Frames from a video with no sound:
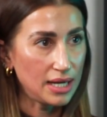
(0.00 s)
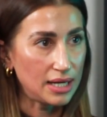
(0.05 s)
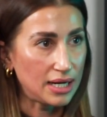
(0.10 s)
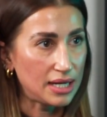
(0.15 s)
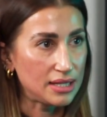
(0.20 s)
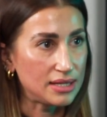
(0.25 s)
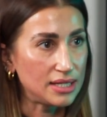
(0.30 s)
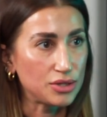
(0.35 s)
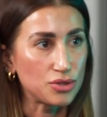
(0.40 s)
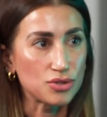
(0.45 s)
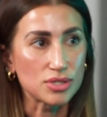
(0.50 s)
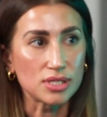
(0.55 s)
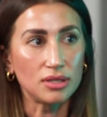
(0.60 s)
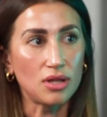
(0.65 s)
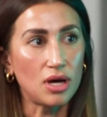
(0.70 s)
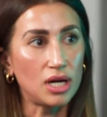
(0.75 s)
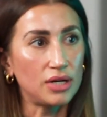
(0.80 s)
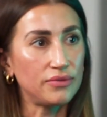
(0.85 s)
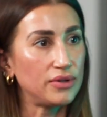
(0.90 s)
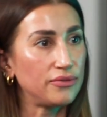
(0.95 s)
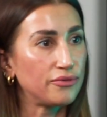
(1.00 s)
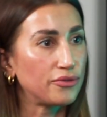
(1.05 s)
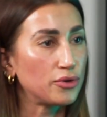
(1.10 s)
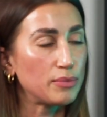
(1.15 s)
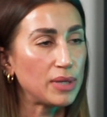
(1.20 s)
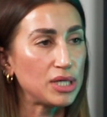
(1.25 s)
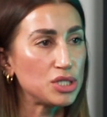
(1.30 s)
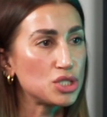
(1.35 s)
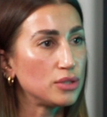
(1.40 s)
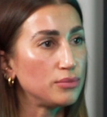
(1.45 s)
And I think there's a lot of
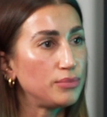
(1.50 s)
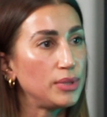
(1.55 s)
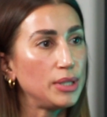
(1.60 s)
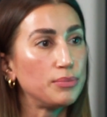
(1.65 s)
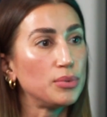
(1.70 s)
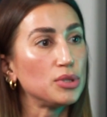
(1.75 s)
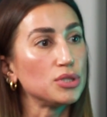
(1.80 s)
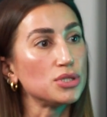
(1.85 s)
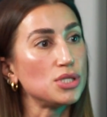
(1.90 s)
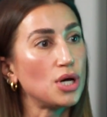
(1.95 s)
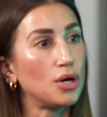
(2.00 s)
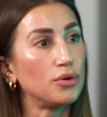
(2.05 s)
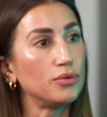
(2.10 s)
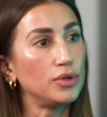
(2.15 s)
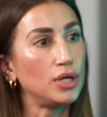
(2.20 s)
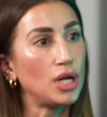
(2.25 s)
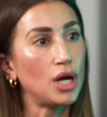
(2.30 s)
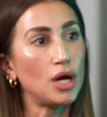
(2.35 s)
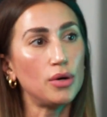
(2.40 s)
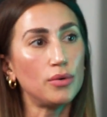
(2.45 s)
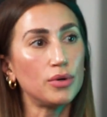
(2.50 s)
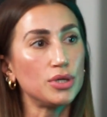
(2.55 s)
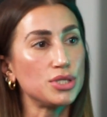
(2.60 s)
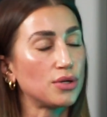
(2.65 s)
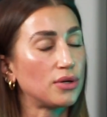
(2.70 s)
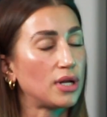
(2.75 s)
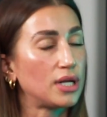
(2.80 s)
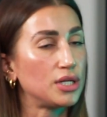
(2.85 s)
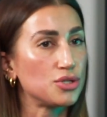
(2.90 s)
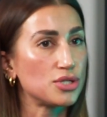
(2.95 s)
information people don't know or
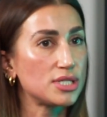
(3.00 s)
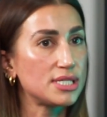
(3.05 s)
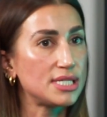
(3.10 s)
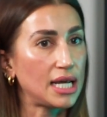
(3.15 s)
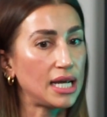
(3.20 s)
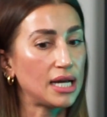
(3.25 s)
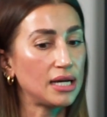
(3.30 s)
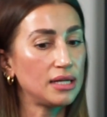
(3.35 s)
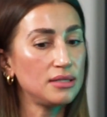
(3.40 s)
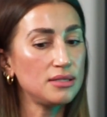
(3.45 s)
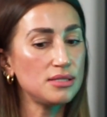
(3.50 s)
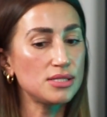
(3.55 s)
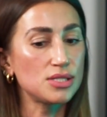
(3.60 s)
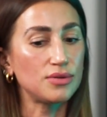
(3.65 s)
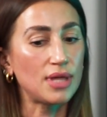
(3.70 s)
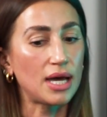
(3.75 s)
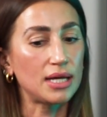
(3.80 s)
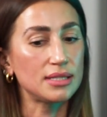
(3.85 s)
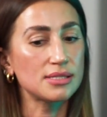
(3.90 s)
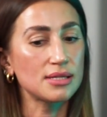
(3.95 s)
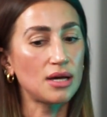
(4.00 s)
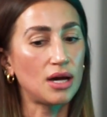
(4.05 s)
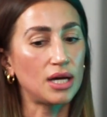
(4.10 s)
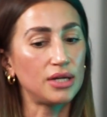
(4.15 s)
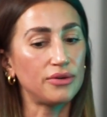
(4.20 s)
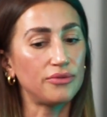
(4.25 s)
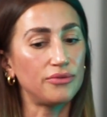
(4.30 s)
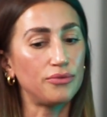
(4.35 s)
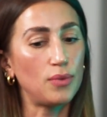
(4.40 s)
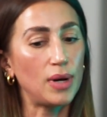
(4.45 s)
don't understand. So that's kind
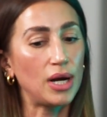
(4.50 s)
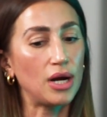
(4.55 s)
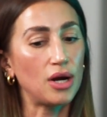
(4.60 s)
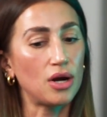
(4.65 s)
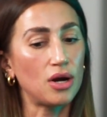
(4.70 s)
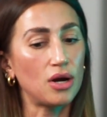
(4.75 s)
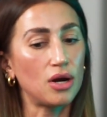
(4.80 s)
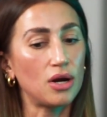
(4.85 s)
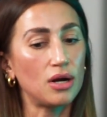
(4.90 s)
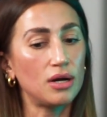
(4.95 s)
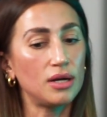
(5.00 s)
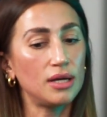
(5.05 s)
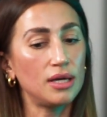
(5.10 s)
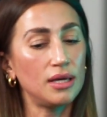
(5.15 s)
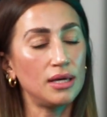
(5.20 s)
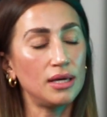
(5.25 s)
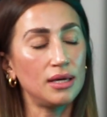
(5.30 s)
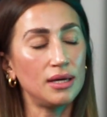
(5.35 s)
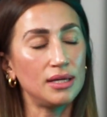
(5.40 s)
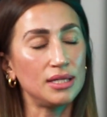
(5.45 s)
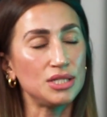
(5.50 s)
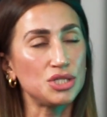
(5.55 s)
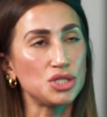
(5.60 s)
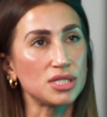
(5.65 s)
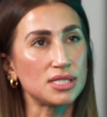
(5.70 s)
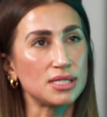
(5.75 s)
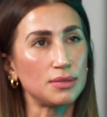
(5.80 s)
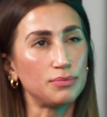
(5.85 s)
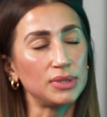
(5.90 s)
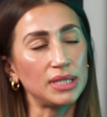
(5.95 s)
of where it's
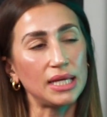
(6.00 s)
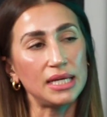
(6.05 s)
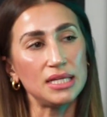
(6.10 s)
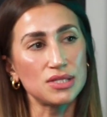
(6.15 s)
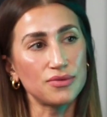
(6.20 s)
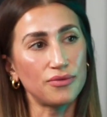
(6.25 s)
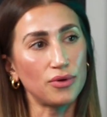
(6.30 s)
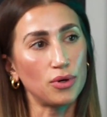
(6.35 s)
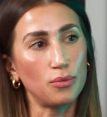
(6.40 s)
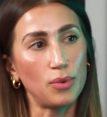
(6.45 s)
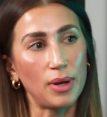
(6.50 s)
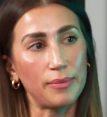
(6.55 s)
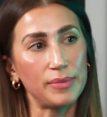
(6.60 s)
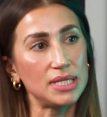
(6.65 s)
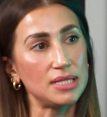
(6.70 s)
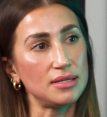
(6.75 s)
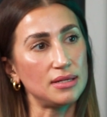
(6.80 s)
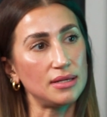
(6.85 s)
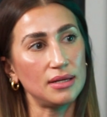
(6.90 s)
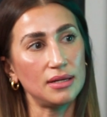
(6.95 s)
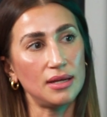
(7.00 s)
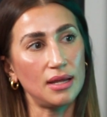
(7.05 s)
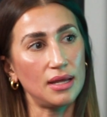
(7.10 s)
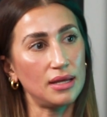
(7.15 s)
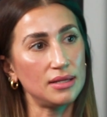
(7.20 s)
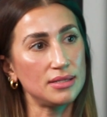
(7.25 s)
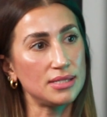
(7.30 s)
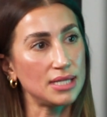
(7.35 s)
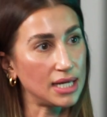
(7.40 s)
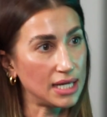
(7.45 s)
just a place for women
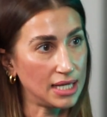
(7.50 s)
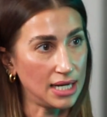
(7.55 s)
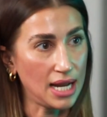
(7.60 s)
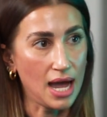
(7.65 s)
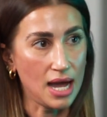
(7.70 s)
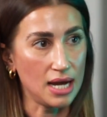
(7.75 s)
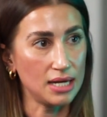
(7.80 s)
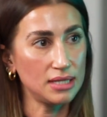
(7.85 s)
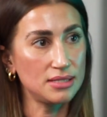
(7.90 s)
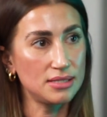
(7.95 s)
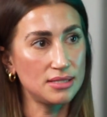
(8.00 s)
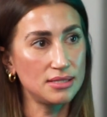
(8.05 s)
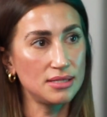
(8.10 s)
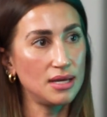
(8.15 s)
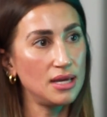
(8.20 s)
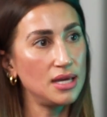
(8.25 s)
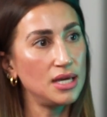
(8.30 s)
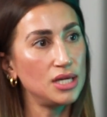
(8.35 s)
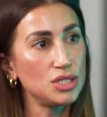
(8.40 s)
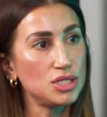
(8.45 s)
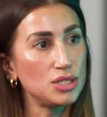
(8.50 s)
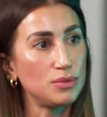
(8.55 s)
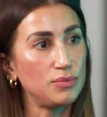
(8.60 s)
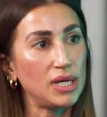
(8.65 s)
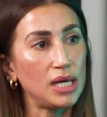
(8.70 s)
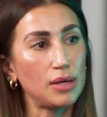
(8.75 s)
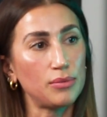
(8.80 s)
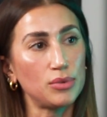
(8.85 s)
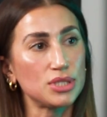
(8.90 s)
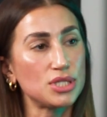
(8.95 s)
to connect, to
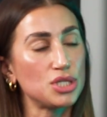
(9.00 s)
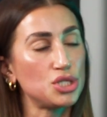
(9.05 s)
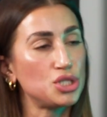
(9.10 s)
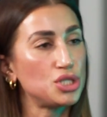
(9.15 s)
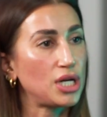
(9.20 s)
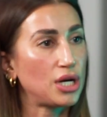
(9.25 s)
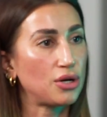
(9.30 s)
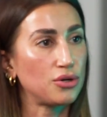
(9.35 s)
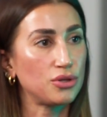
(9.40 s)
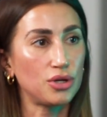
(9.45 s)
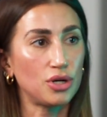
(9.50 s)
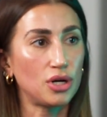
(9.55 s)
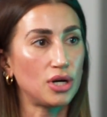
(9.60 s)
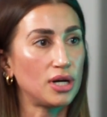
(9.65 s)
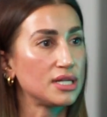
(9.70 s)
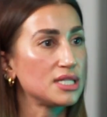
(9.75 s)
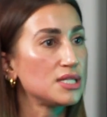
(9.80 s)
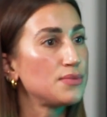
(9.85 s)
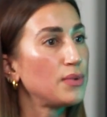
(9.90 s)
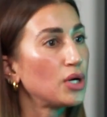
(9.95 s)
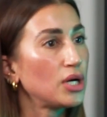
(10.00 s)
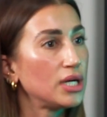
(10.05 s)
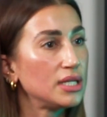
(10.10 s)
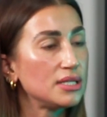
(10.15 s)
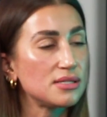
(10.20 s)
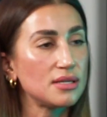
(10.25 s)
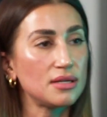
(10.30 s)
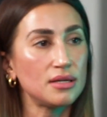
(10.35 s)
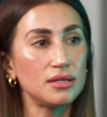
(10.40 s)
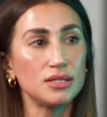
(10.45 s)
be able to share their
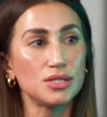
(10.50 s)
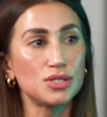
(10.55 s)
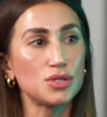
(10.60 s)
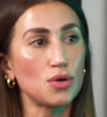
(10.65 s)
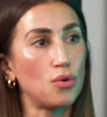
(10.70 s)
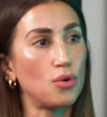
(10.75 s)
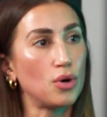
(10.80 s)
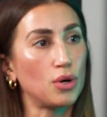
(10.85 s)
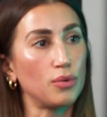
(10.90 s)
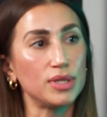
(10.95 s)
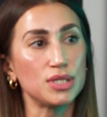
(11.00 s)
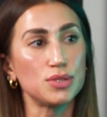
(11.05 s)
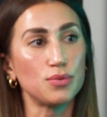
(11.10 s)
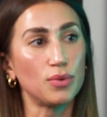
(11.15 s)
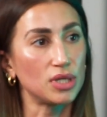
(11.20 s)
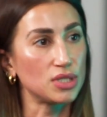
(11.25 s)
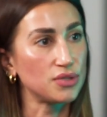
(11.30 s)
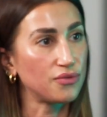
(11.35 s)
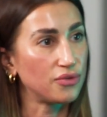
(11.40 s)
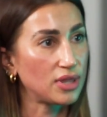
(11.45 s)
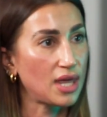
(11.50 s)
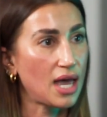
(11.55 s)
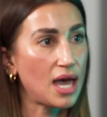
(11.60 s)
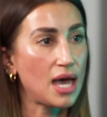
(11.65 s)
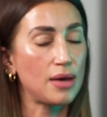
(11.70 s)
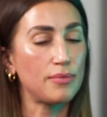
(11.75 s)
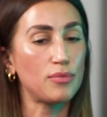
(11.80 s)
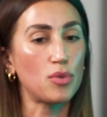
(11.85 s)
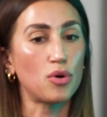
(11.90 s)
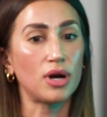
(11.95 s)
experiences or what's worked for
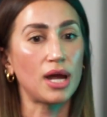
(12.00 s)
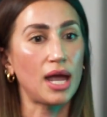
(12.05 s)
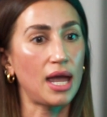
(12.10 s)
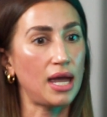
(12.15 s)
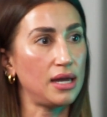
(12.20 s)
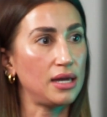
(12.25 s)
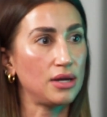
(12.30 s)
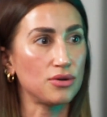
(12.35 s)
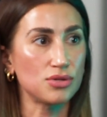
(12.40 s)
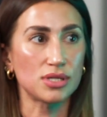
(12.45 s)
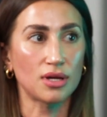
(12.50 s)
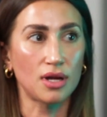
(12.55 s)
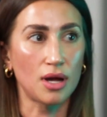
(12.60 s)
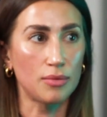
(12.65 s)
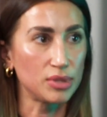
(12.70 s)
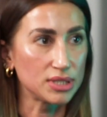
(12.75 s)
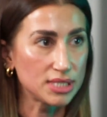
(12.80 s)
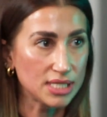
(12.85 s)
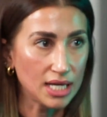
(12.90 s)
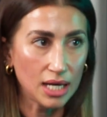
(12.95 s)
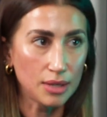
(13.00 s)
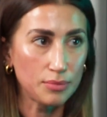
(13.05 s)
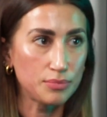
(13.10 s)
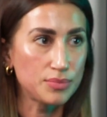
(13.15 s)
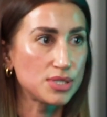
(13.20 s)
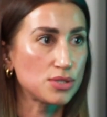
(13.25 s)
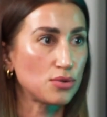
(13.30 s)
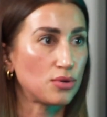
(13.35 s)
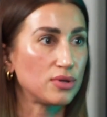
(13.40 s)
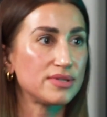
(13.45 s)
them, or, hey, here's a couple
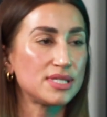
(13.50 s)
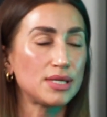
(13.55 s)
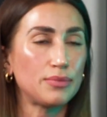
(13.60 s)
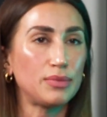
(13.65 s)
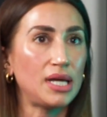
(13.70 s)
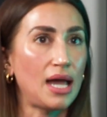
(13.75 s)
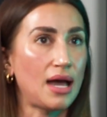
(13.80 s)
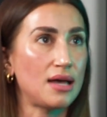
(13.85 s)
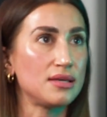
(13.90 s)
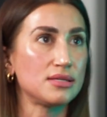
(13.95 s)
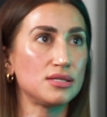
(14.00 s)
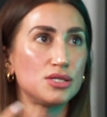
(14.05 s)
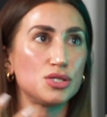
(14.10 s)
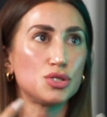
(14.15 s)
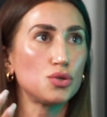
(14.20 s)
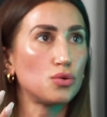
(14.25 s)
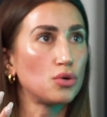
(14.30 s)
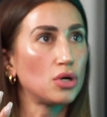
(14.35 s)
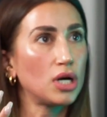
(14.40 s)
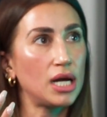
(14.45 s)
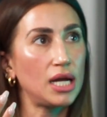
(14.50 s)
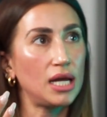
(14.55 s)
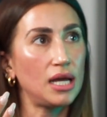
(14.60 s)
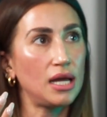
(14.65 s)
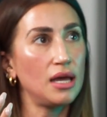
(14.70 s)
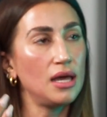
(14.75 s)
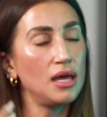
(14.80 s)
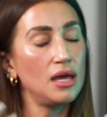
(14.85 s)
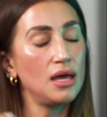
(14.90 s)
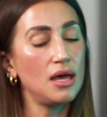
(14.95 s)
tips, or somebody has a
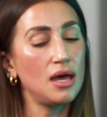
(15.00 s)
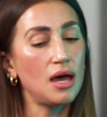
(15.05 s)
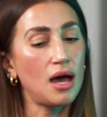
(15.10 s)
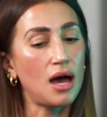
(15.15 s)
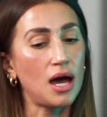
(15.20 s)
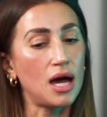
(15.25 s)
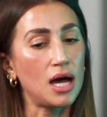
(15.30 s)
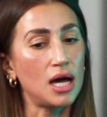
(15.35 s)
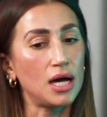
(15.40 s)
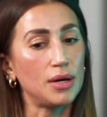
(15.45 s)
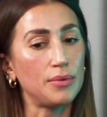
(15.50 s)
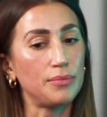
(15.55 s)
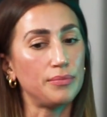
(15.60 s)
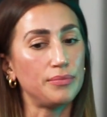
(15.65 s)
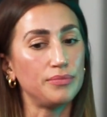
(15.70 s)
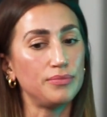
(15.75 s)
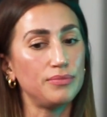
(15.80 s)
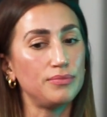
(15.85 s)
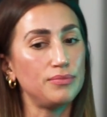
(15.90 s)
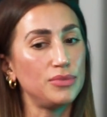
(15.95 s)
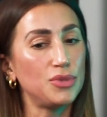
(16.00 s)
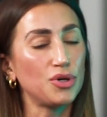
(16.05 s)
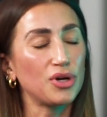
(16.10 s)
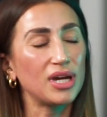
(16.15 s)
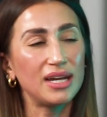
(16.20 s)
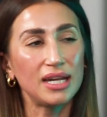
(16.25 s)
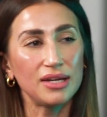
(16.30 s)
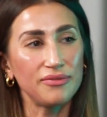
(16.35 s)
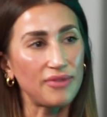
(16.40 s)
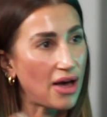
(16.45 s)
story. They're
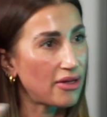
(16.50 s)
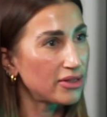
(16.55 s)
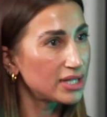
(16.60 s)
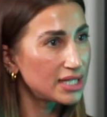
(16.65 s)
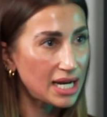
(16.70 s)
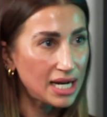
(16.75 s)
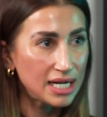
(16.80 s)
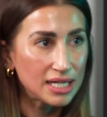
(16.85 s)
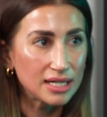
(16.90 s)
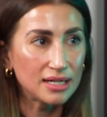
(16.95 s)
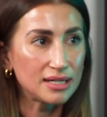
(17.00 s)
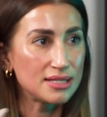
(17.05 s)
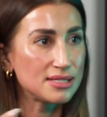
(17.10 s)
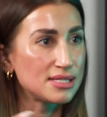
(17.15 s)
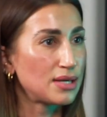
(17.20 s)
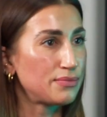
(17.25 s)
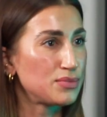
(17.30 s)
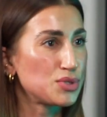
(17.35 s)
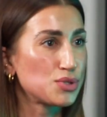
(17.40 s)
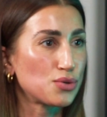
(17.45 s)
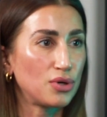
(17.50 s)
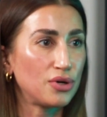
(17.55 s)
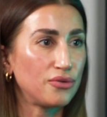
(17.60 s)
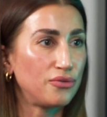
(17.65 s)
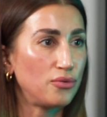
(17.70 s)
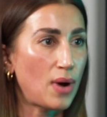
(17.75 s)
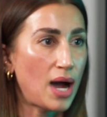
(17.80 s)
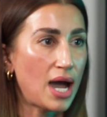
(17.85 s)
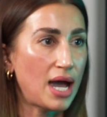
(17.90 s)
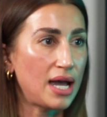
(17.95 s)
getting validated in some sort of
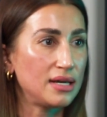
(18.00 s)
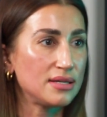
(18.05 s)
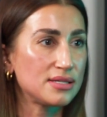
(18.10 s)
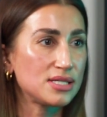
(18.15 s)
way.